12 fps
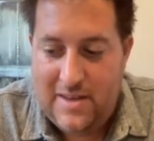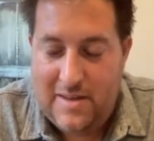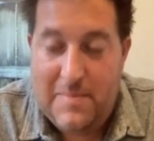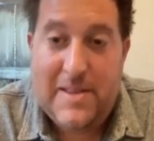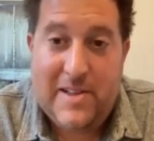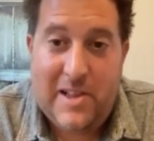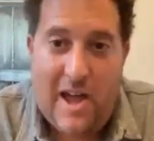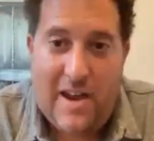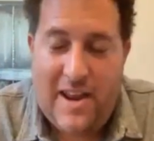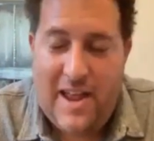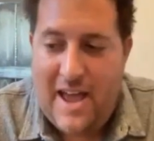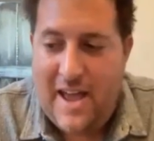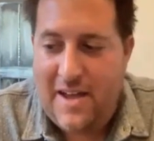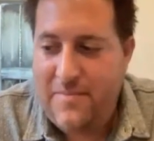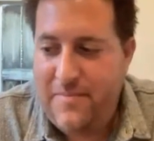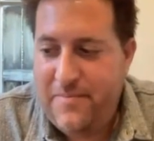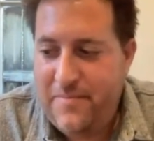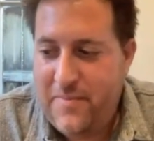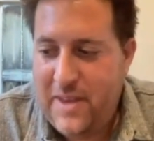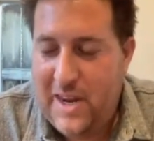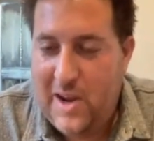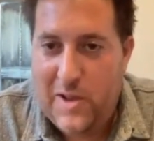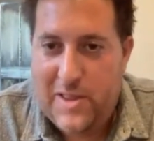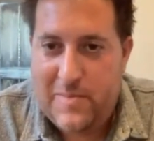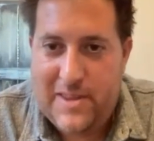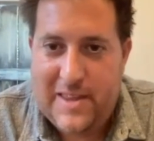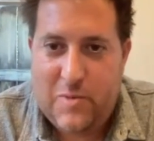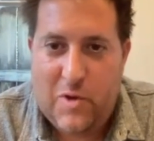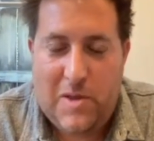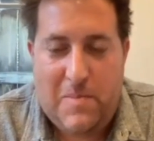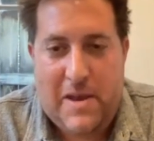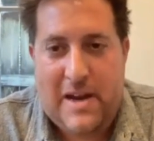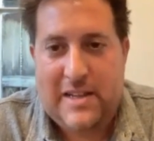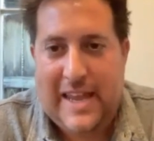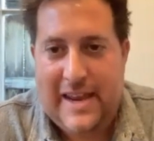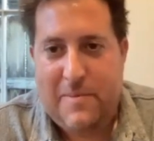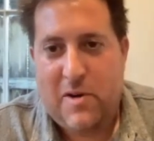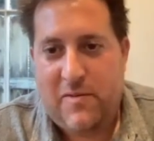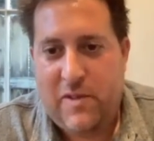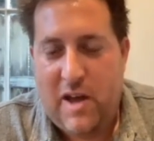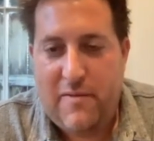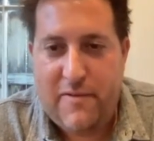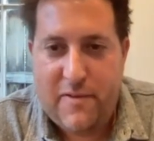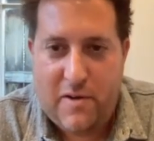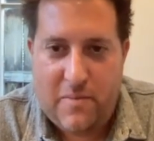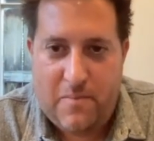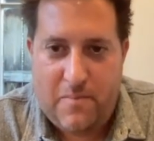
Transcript: It means a lot. This has really been a labor of love for